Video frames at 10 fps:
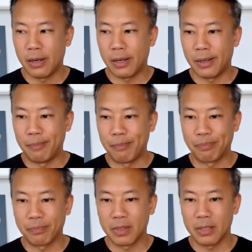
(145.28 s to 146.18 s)
um,
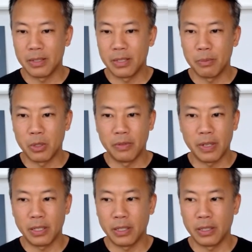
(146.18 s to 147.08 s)

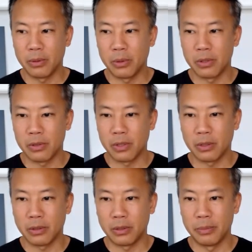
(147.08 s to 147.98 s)
demotivating. It was a
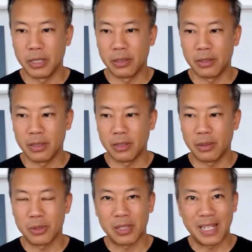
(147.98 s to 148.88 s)
little bit, uh, I
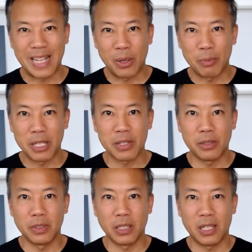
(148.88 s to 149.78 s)
was, I doubted
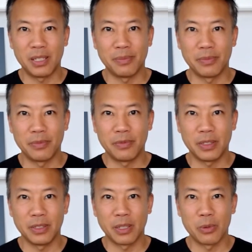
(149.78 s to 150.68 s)
myself a lot,
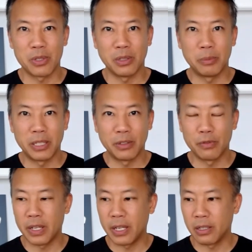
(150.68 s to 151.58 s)
felt like it was a little bit
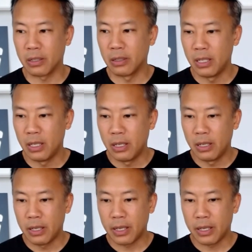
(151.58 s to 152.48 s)
unfair.
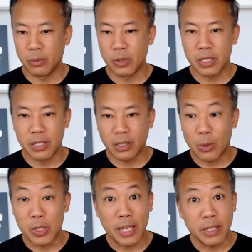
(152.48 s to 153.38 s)
And it wasn't until I
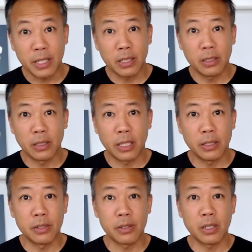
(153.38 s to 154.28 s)
was 18 that I
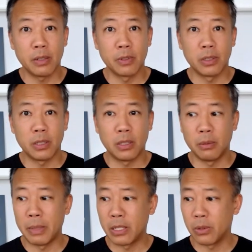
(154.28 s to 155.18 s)
discovered a,
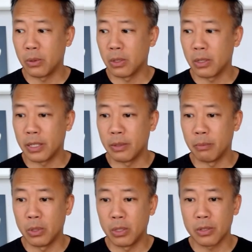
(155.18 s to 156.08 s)
a mentor and
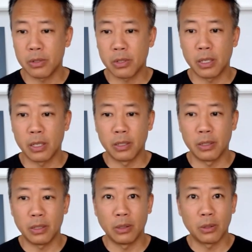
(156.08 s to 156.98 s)
books,
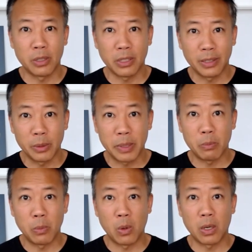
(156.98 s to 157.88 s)
and I learned a little bit
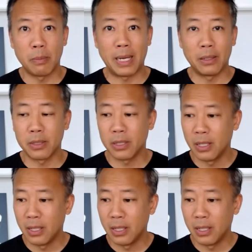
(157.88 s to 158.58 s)
more about